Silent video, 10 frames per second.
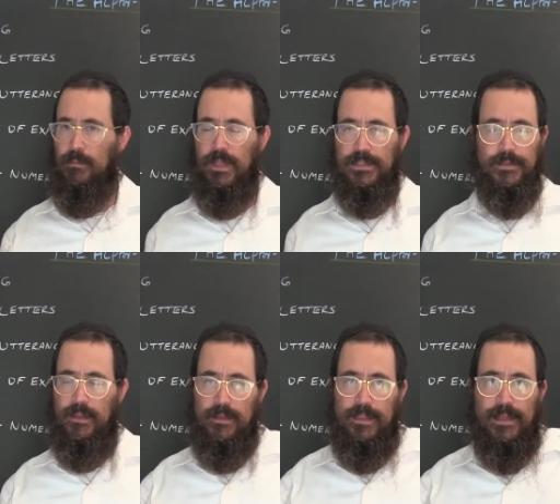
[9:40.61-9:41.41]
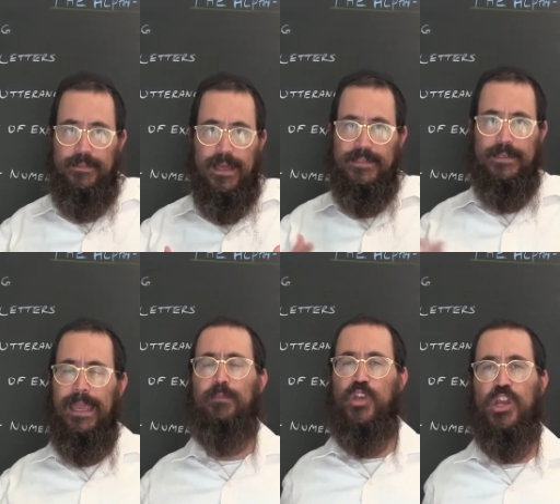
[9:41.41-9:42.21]
that's, that, that, that's a
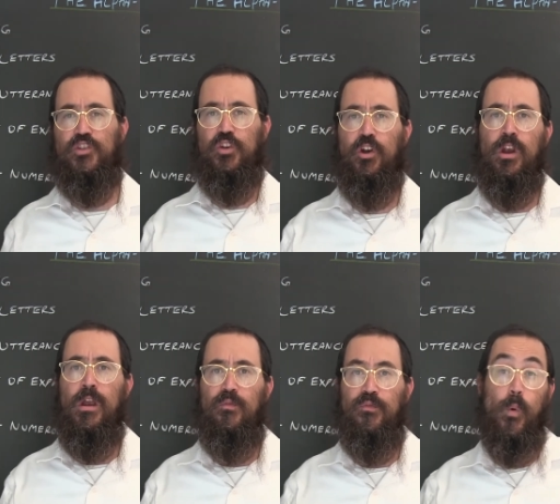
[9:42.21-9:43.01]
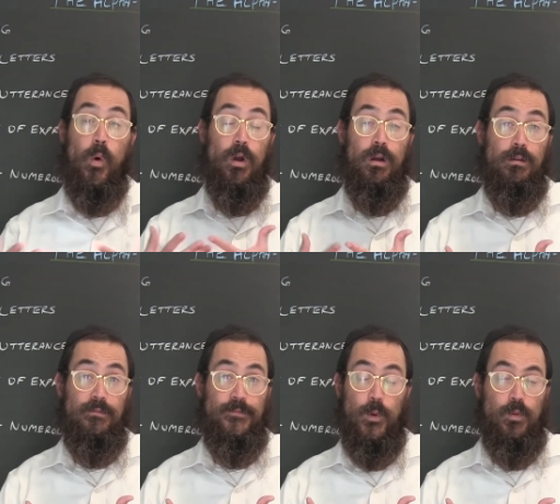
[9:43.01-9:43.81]
game changer for,
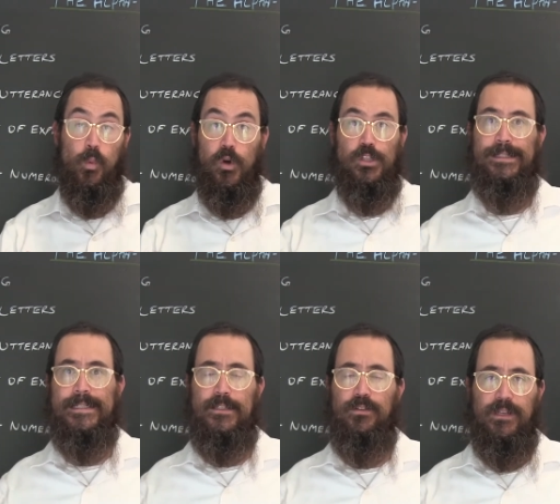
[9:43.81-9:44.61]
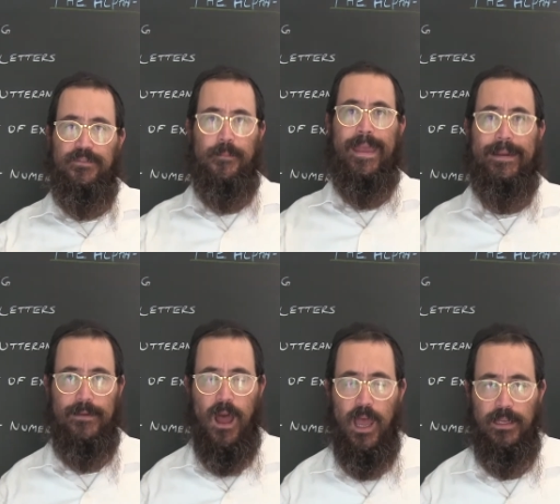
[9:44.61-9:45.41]
for world history and for
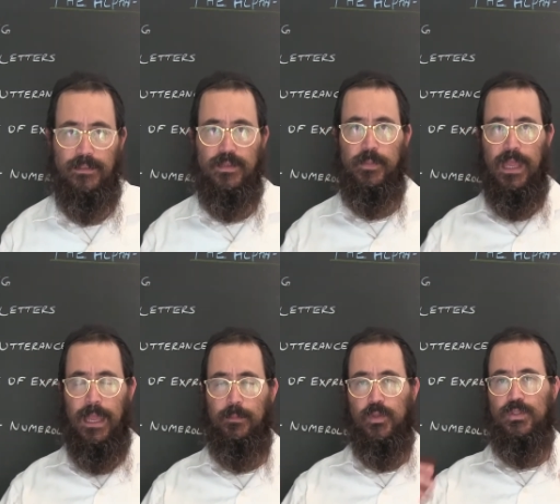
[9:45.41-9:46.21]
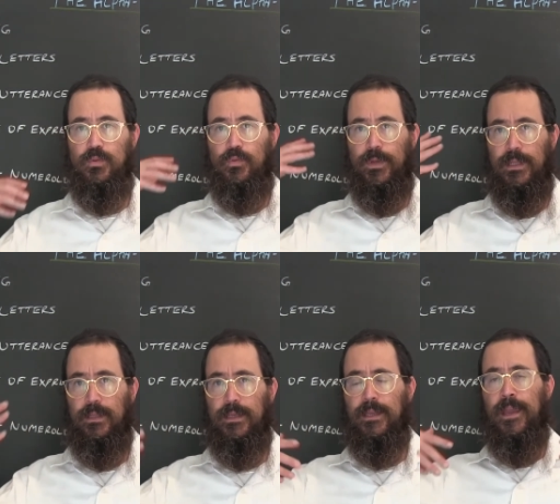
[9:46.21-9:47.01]
mankind to be able to
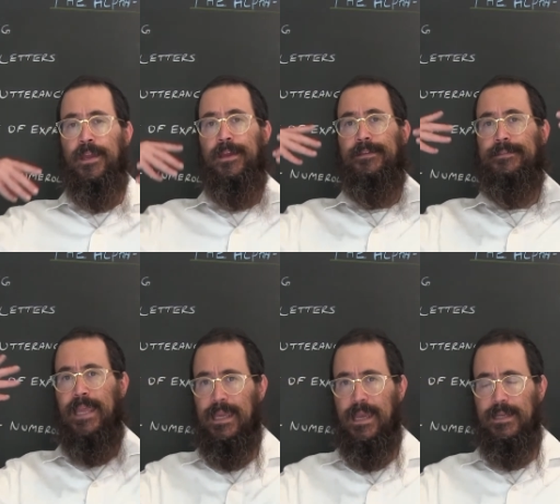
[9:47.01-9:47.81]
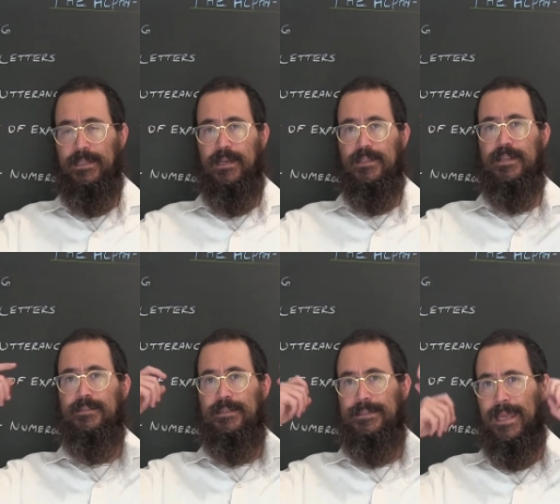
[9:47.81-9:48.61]
really take ideas
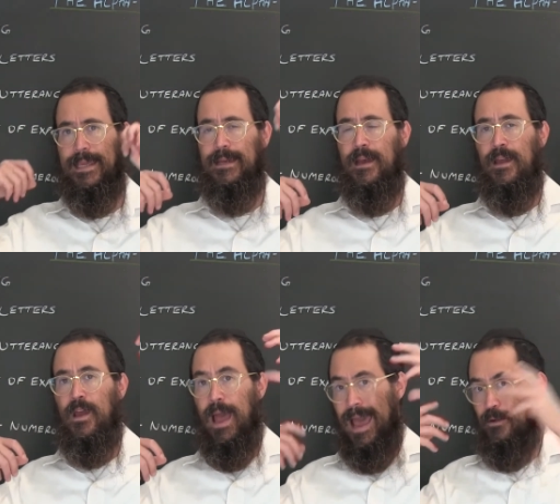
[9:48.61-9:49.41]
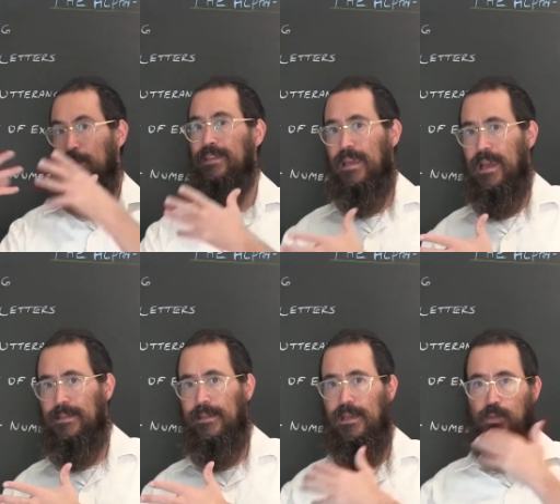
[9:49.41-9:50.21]
and to take how do we take
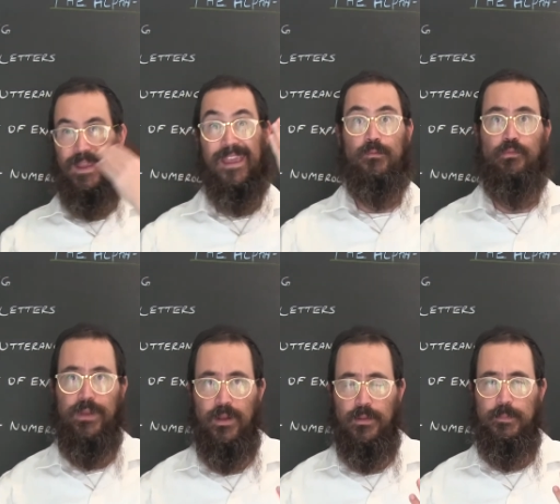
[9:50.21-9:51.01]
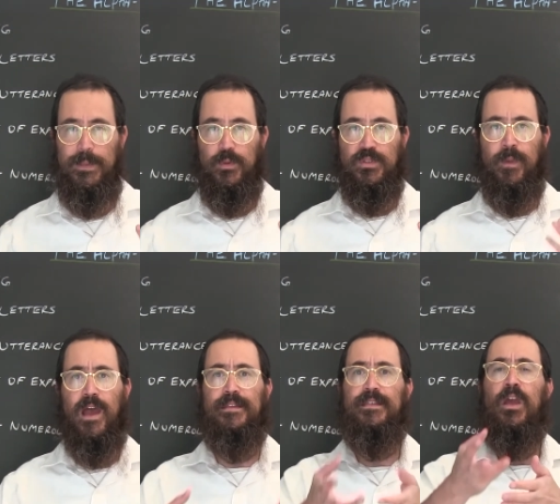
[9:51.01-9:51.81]
ideas we can't read other people's
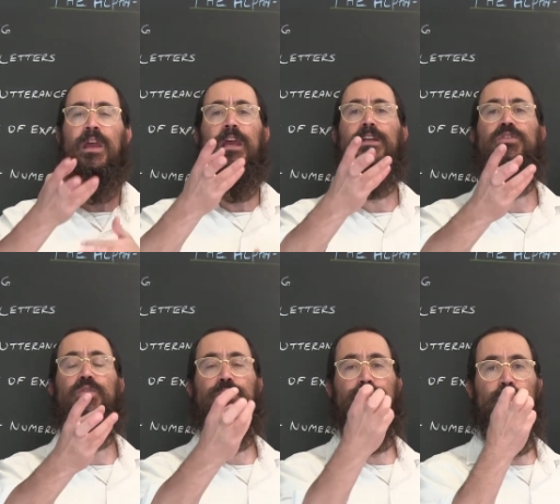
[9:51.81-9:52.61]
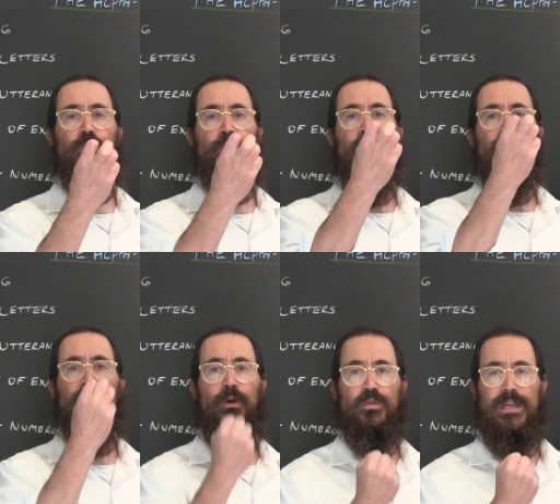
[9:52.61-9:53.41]
minds it's through
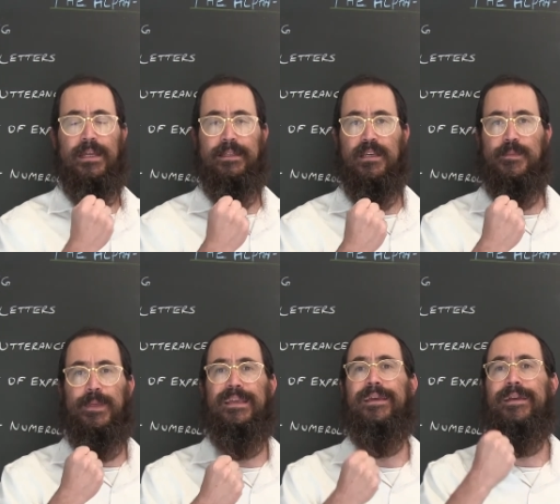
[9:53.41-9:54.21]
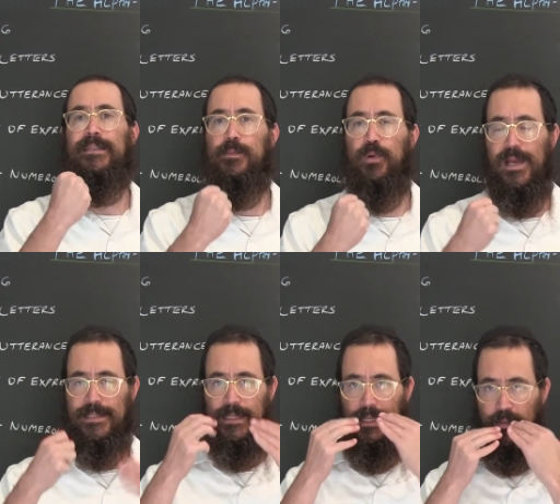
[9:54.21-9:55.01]
those ideas being
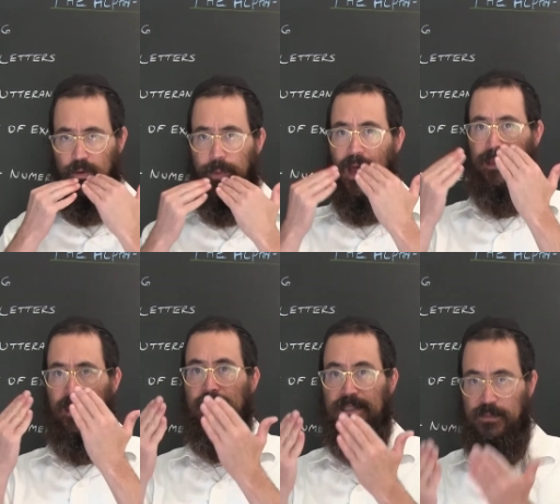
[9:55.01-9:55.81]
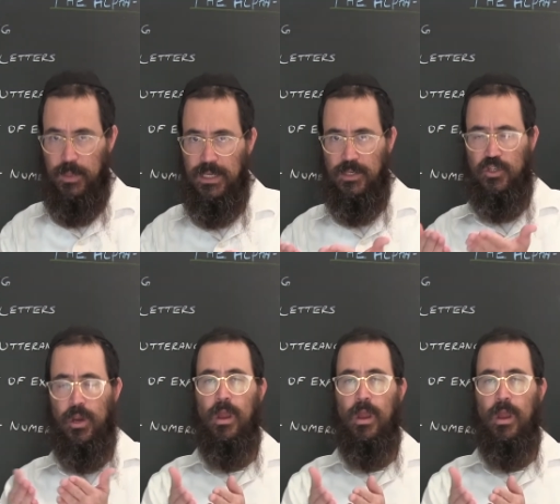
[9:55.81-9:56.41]
expressed either by speech